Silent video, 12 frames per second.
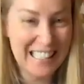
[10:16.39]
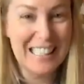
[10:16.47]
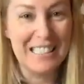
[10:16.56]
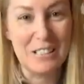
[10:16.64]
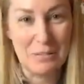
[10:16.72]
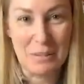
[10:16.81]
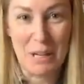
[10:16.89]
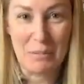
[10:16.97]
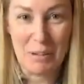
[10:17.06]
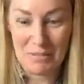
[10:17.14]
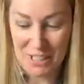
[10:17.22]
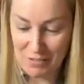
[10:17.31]
Did your mom
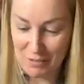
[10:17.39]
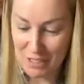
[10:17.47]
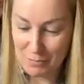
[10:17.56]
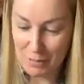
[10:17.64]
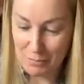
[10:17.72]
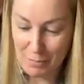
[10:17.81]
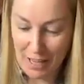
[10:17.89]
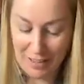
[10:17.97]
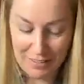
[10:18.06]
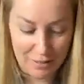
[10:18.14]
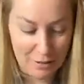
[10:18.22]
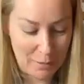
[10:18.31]
ever give you a spit bath?
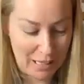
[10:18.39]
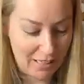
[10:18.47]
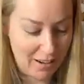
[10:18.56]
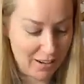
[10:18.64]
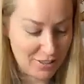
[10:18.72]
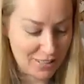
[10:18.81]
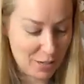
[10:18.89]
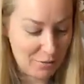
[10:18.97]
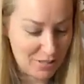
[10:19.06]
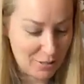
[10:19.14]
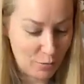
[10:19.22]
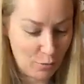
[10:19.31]
Oh my gosh, that was
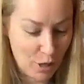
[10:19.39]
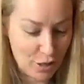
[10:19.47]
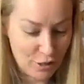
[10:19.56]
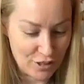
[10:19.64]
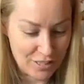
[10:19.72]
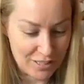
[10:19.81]
the worst.